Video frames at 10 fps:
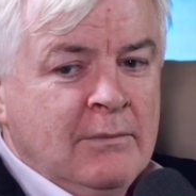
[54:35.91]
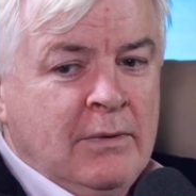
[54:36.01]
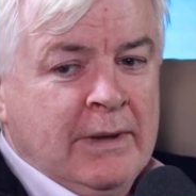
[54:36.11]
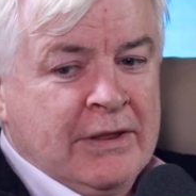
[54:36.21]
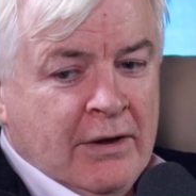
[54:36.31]

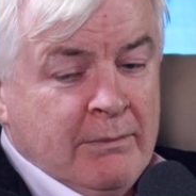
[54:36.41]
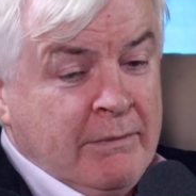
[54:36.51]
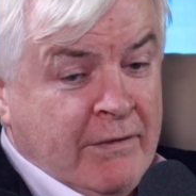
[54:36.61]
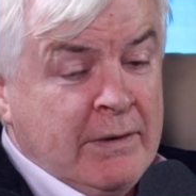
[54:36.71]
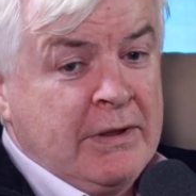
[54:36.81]
But we thought,
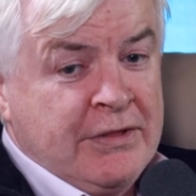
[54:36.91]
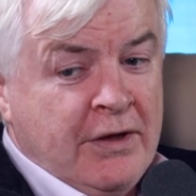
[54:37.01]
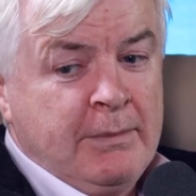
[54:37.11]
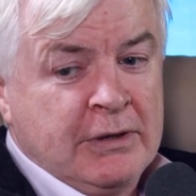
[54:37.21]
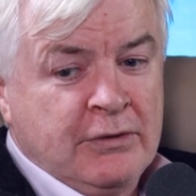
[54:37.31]
but funny, we
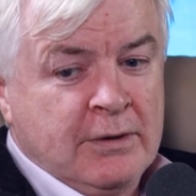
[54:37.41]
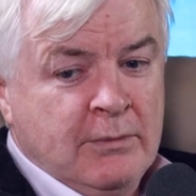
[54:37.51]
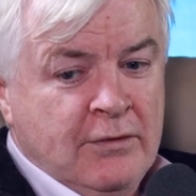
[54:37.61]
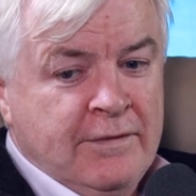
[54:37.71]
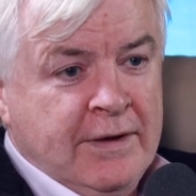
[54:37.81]
thought about doing a
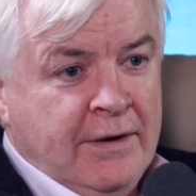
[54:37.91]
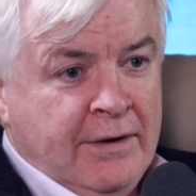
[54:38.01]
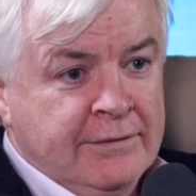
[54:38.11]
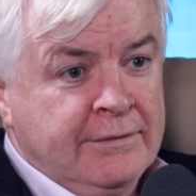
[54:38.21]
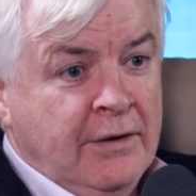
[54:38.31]
movie
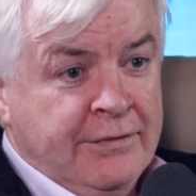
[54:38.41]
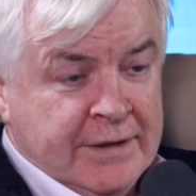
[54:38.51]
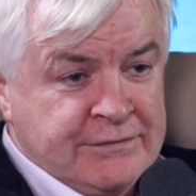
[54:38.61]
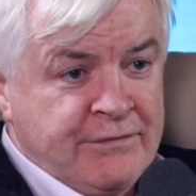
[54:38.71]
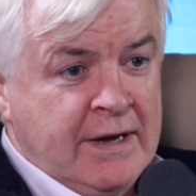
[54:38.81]
on, on
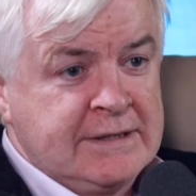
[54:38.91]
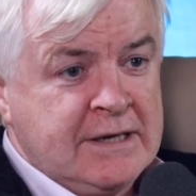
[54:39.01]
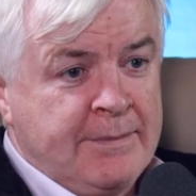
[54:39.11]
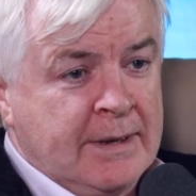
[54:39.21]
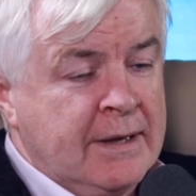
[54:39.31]
this very
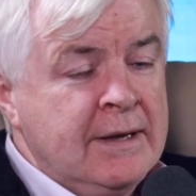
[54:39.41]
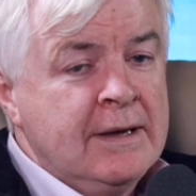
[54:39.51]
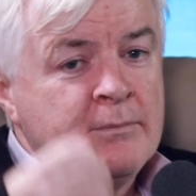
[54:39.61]
topic,